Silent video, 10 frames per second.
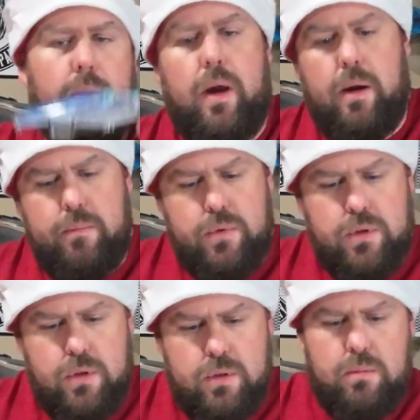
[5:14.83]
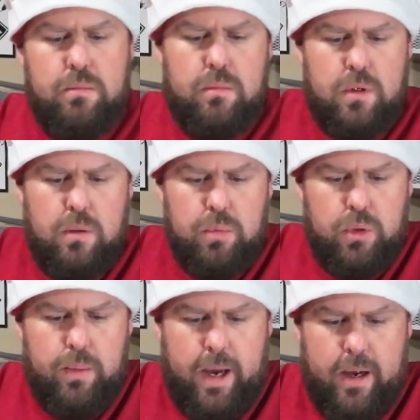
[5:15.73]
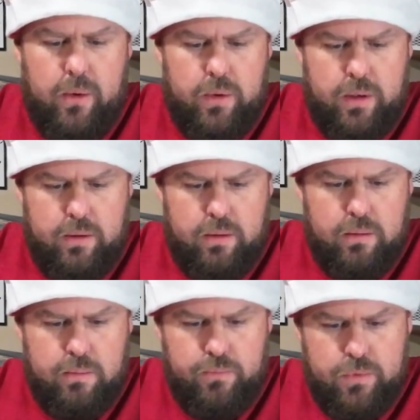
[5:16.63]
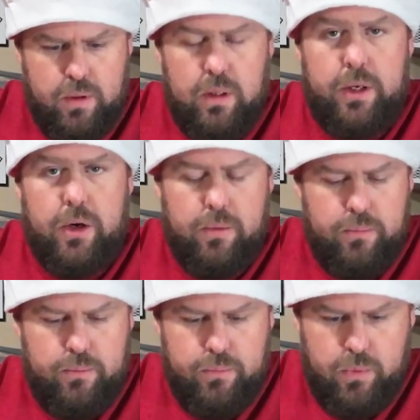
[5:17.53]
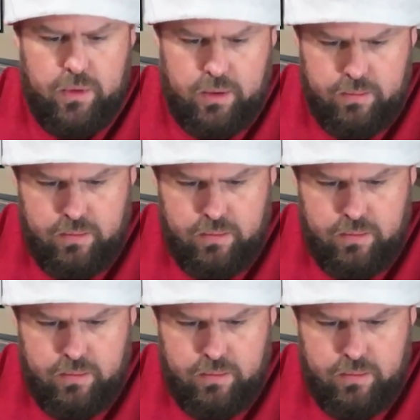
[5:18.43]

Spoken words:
that, since it's a blue back on it and clear with the